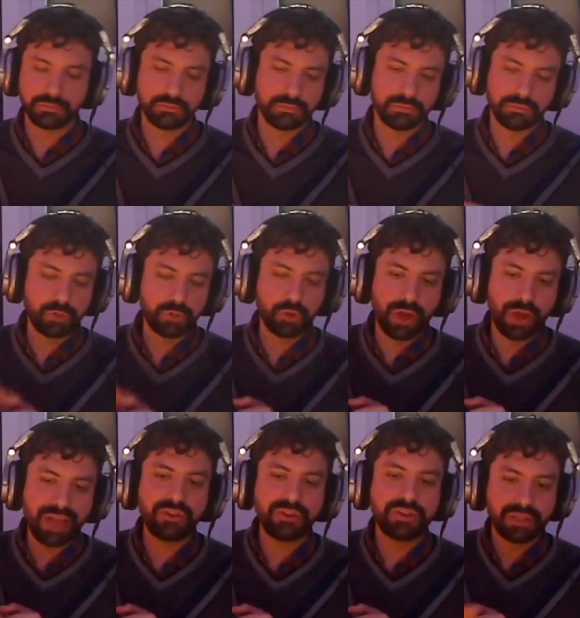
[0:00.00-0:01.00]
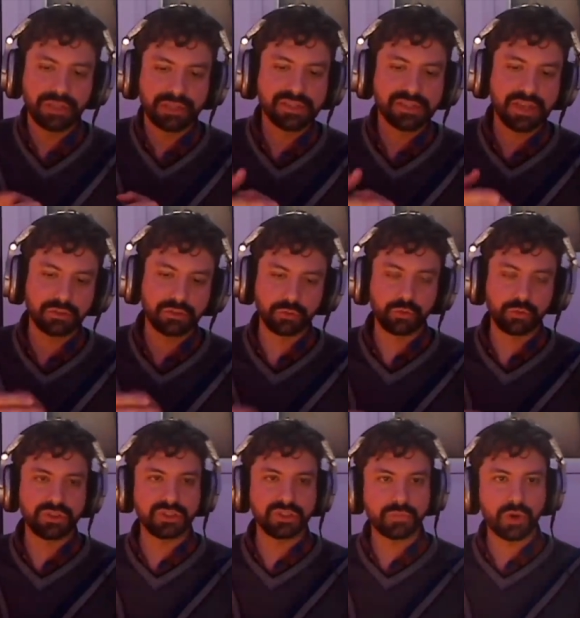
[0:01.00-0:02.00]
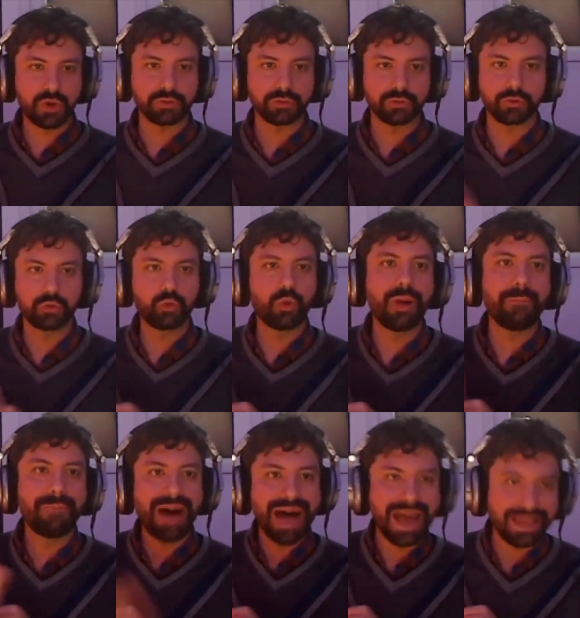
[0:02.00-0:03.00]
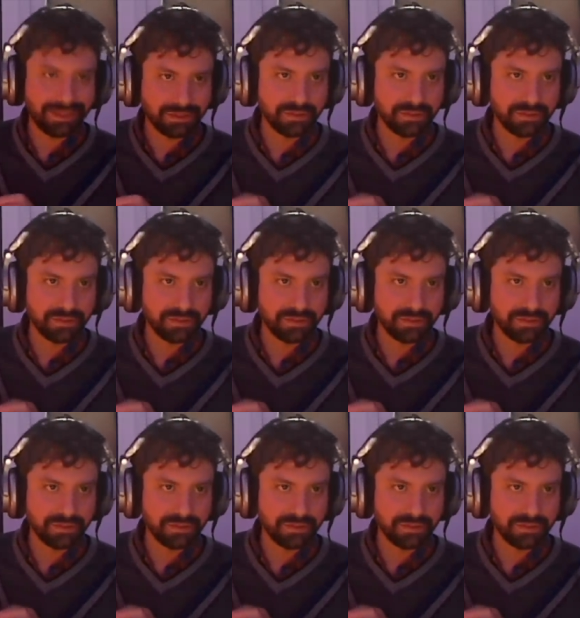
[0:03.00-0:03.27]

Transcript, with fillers: you know, everything that has got to do with this protocol to abide